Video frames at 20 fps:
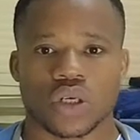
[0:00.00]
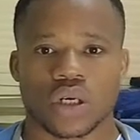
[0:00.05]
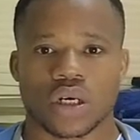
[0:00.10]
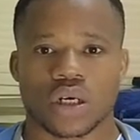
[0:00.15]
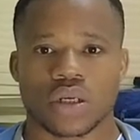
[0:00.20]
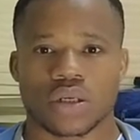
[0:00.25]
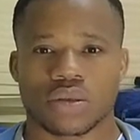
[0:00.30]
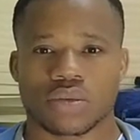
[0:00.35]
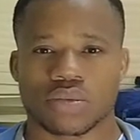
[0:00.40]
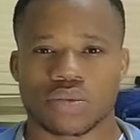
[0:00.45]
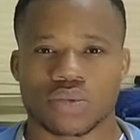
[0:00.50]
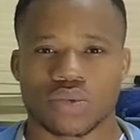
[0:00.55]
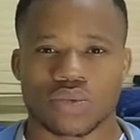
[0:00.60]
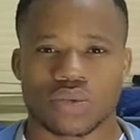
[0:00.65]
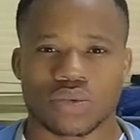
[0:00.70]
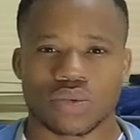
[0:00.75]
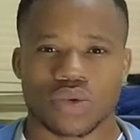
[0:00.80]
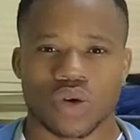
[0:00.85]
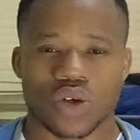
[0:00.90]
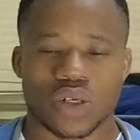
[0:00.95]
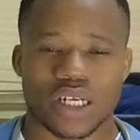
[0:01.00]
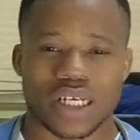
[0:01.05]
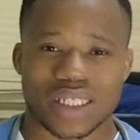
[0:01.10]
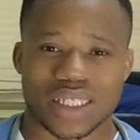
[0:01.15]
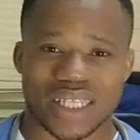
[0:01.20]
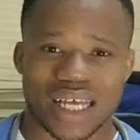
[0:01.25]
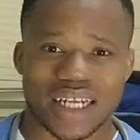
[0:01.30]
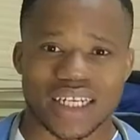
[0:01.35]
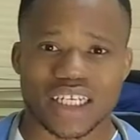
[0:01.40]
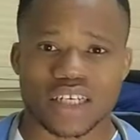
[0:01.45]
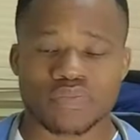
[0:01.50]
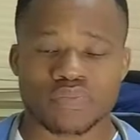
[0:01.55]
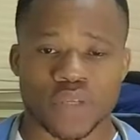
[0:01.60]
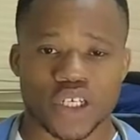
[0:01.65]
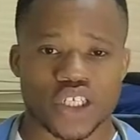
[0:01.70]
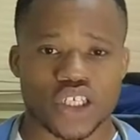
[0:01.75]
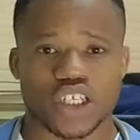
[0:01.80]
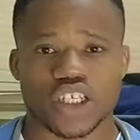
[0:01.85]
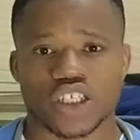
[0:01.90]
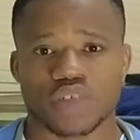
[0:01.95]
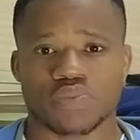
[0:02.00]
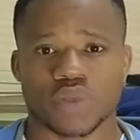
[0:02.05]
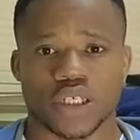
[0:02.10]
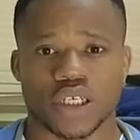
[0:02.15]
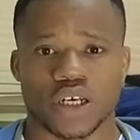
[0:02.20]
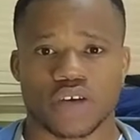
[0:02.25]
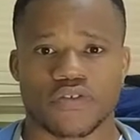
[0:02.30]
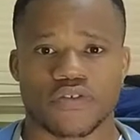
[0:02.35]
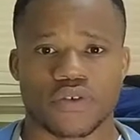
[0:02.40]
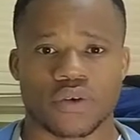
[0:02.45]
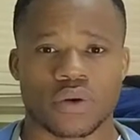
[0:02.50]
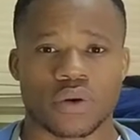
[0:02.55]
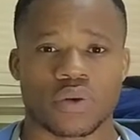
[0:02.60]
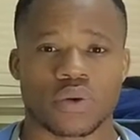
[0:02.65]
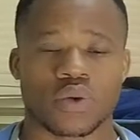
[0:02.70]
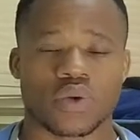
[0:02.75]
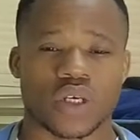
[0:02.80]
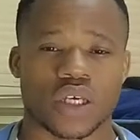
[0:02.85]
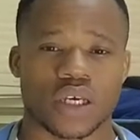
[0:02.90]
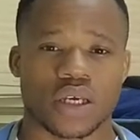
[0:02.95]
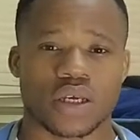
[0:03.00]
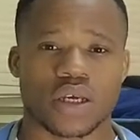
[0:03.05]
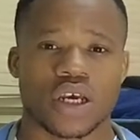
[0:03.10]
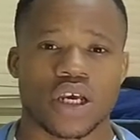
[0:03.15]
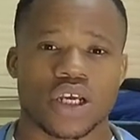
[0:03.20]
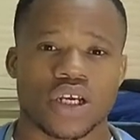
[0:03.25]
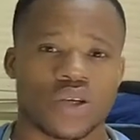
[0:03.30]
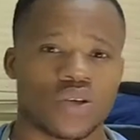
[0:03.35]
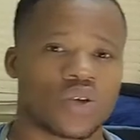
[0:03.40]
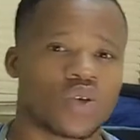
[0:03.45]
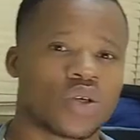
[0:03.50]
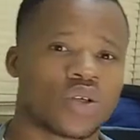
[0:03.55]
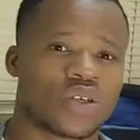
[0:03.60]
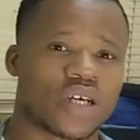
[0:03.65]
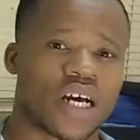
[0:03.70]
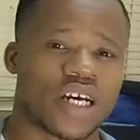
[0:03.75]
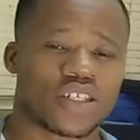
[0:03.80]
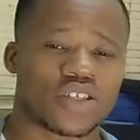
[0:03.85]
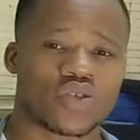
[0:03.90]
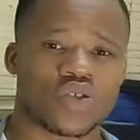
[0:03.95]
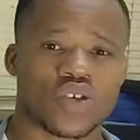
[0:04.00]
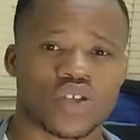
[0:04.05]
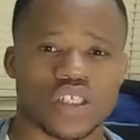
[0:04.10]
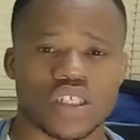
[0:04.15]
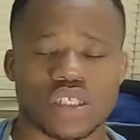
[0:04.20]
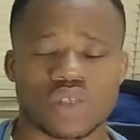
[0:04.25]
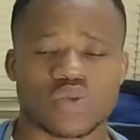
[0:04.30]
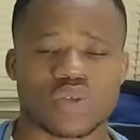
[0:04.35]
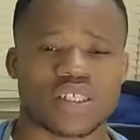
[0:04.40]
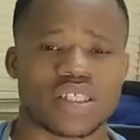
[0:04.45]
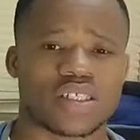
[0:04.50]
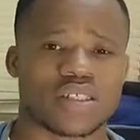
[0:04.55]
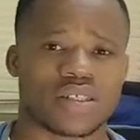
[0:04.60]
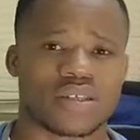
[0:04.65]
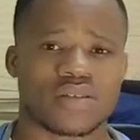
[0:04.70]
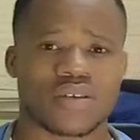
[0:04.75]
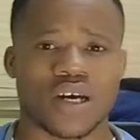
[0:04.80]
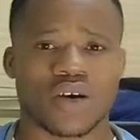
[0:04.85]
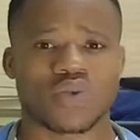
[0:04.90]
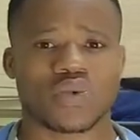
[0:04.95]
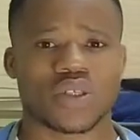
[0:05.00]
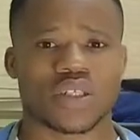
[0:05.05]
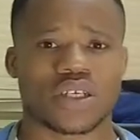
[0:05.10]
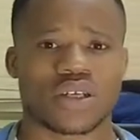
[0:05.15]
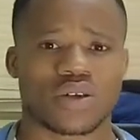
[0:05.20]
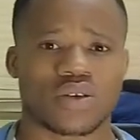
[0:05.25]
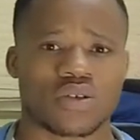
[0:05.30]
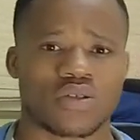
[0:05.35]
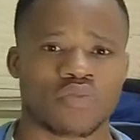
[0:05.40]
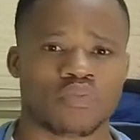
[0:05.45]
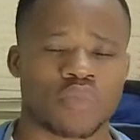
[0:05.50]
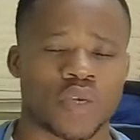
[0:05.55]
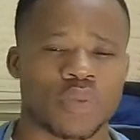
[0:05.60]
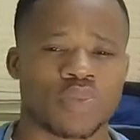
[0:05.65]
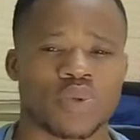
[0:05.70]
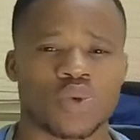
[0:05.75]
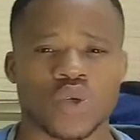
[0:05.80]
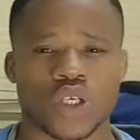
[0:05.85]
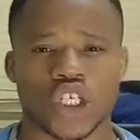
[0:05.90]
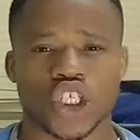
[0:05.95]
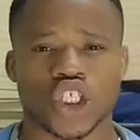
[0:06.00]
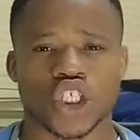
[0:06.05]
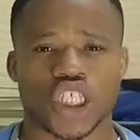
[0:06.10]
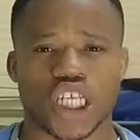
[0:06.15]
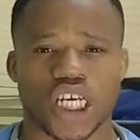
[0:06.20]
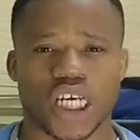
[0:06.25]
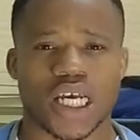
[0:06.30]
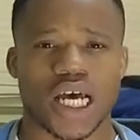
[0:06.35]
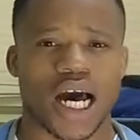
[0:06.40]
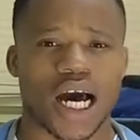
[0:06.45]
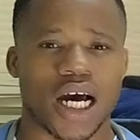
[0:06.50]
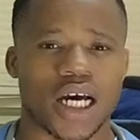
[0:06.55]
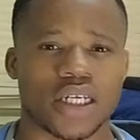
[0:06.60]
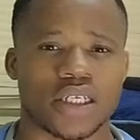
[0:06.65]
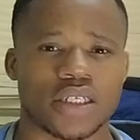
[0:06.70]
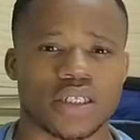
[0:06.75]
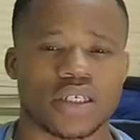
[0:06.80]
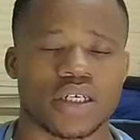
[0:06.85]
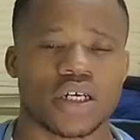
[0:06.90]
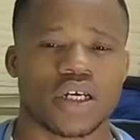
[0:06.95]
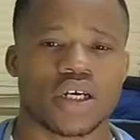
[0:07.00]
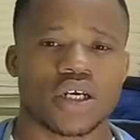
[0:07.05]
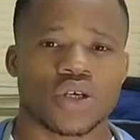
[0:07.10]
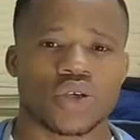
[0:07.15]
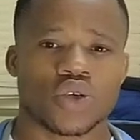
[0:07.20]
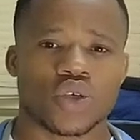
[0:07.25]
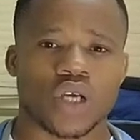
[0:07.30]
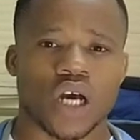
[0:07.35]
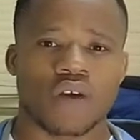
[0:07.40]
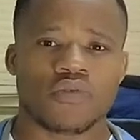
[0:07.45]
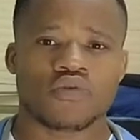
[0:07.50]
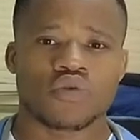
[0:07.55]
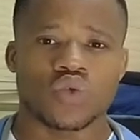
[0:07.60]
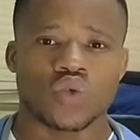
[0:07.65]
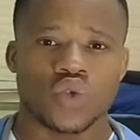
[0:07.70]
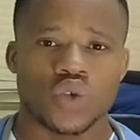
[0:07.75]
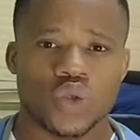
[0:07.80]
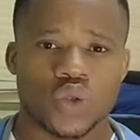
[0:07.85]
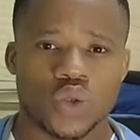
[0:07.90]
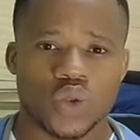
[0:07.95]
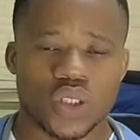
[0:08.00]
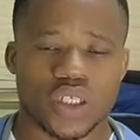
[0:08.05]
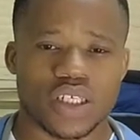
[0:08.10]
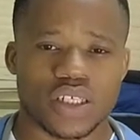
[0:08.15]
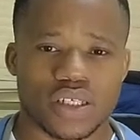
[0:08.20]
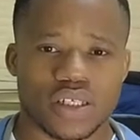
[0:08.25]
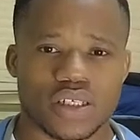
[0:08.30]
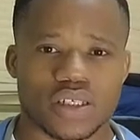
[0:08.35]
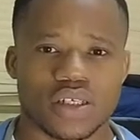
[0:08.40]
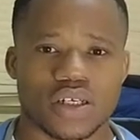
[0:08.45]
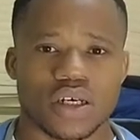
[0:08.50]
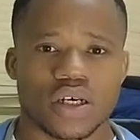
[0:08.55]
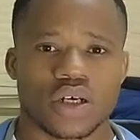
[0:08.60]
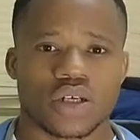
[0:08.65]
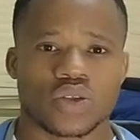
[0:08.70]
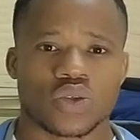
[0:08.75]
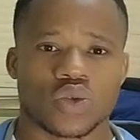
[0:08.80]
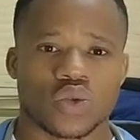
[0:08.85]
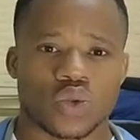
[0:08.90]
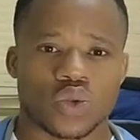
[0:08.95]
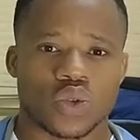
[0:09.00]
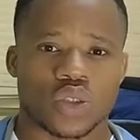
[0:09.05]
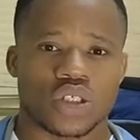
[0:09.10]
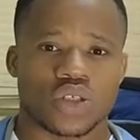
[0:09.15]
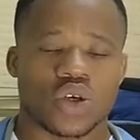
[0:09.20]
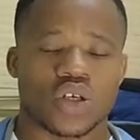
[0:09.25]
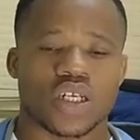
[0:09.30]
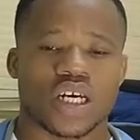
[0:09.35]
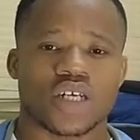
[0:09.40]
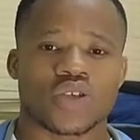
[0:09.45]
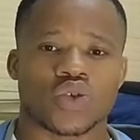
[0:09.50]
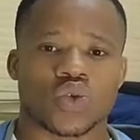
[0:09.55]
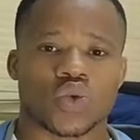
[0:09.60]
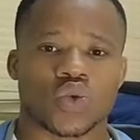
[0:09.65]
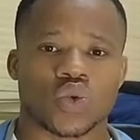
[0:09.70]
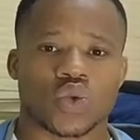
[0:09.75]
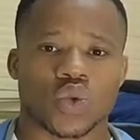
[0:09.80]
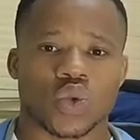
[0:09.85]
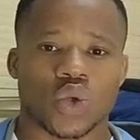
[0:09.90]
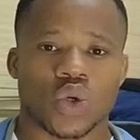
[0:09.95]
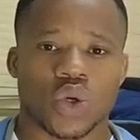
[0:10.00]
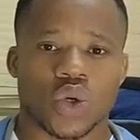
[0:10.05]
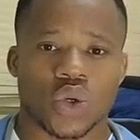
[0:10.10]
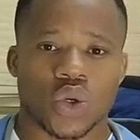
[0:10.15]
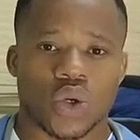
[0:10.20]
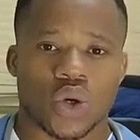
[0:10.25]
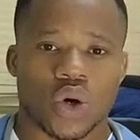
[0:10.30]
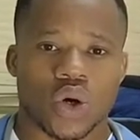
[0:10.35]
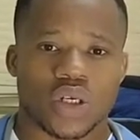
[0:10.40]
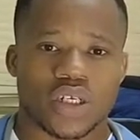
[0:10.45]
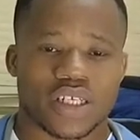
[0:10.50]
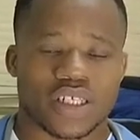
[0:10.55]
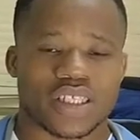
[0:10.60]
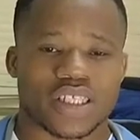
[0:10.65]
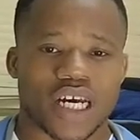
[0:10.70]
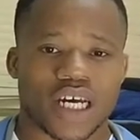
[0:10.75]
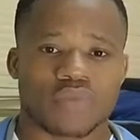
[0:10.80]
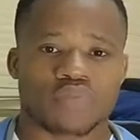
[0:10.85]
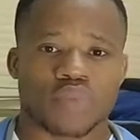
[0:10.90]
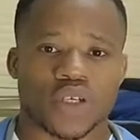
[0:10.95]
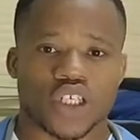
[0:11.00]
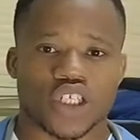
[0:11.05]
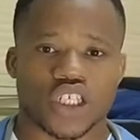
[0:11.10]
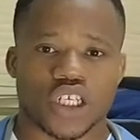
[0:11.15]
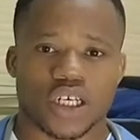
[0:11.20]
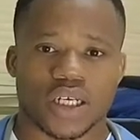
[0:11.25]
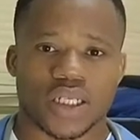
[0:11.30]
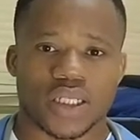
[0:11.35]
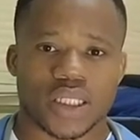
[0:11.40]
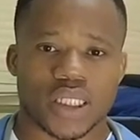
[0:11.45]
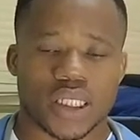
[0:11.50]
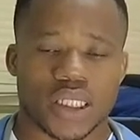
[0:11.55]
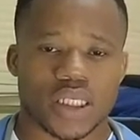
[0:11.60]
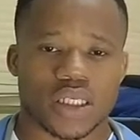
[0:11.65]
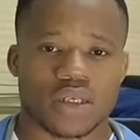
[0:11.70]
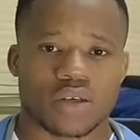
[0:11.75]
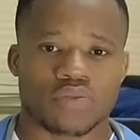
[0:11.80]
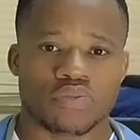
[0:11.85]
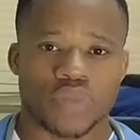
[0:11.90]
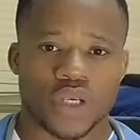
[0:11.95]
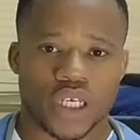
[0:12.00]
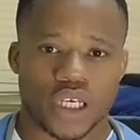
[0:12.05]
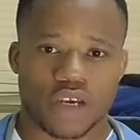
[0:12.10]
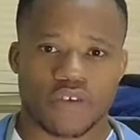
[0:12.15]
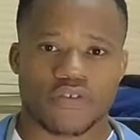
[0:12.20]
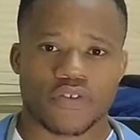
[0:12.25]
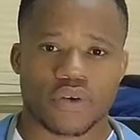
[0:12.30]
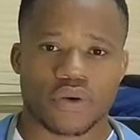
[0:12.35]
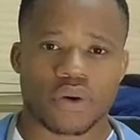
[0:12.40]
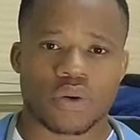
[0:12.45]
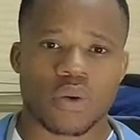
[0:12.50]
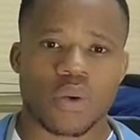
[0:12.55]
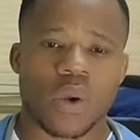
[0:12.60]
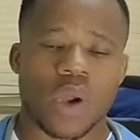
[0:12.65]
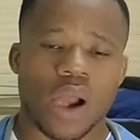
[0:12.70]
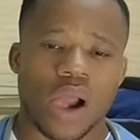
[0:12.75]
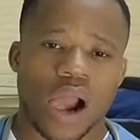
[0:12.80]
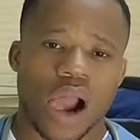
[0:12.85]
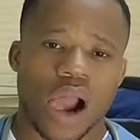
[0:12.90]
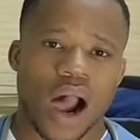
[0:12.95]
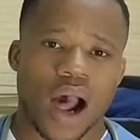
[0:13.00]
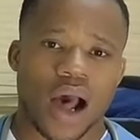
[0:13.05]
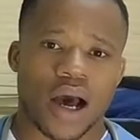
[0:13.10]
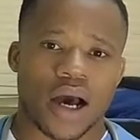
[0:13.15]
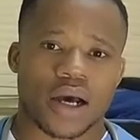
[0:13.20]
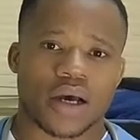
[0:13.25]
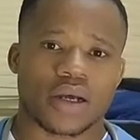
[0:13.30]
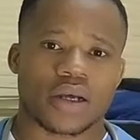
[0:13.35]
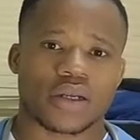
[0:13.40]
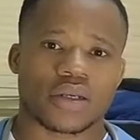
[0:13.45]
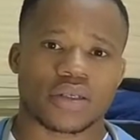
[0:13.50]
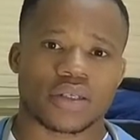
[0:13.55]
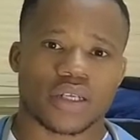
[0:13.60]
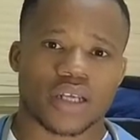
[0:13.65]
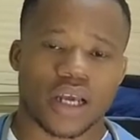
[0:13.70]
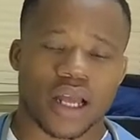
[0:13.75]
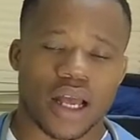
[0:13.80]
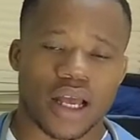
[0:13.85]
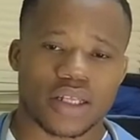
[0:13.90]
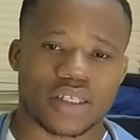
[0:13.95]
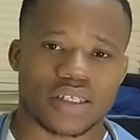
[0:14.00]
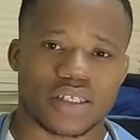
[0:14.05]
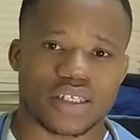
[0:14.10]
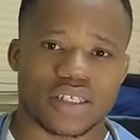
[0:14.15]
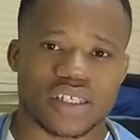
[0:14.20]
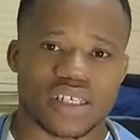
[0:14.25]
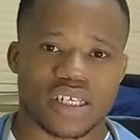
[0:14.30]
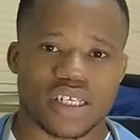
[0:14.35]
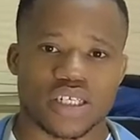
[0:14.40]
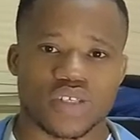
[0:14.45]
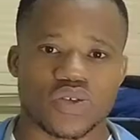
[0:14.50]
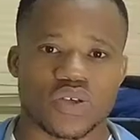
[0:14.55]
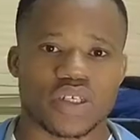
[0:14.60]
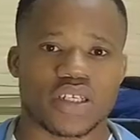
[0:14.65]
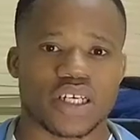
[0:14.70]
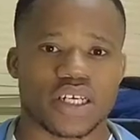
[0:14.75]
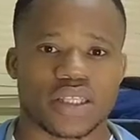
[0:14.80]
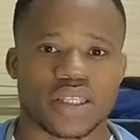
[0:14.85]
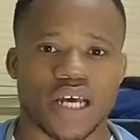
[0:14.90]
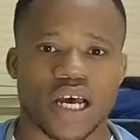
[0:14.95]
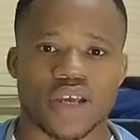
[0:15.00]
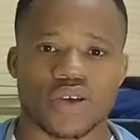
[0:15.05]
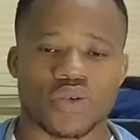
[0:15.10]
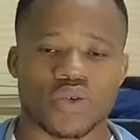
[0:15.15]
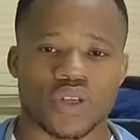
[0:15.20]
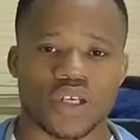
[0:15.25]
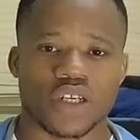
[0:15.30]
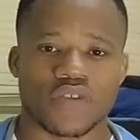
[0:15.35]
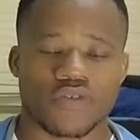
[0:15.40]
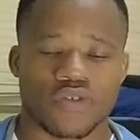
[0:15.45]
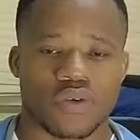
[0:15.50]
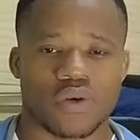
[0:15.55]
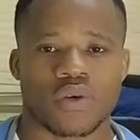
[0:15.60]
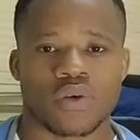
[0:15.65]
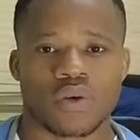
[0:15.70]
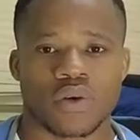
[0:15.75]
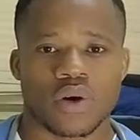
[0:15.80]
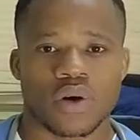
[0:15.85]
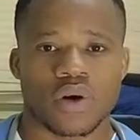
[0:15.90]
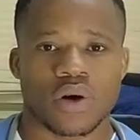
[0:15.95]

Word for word: uh, understanding patients behavior okay you know as nurses we interact with a lot of people each day and you have to do this to in order to understand patients behavior and get the necessary data you need for